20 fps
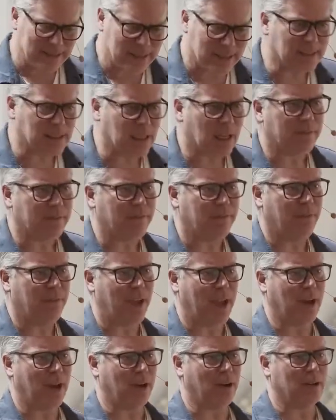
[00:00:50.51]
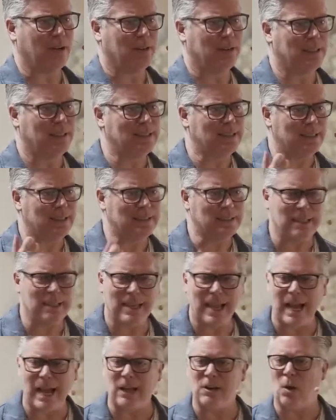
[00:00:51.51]
this is unfair. This is
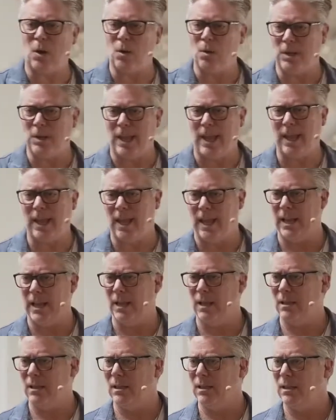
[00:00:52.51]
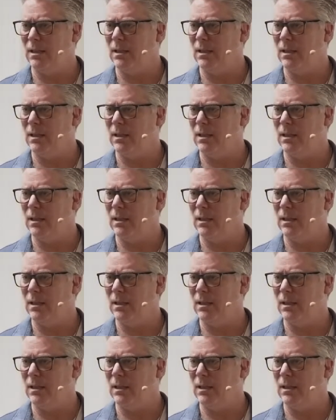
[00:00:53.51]
not okay.